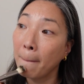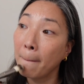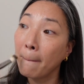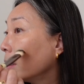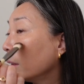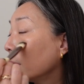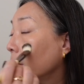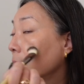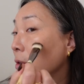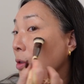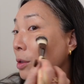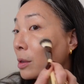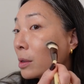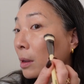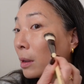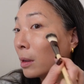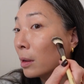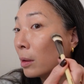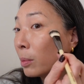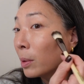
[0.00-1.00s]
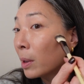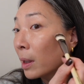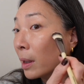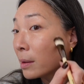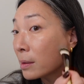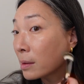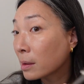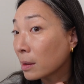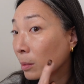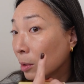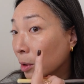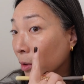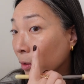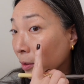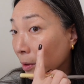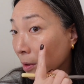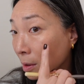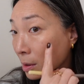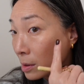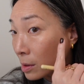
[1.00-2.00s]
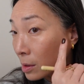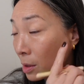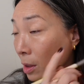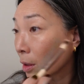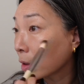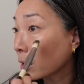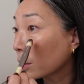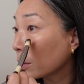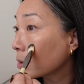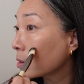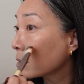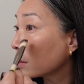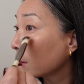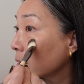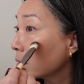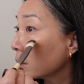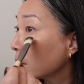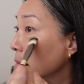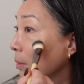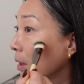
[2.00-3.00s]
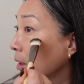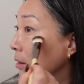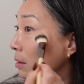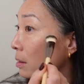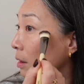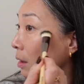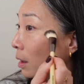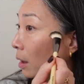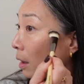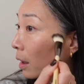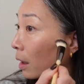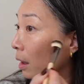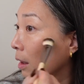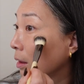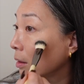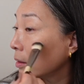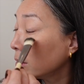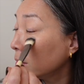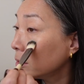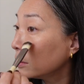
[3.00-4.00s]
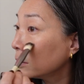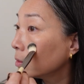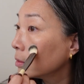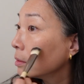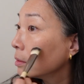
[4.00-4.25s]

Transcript: And then just gonna apply some over these darker sunspots that I have.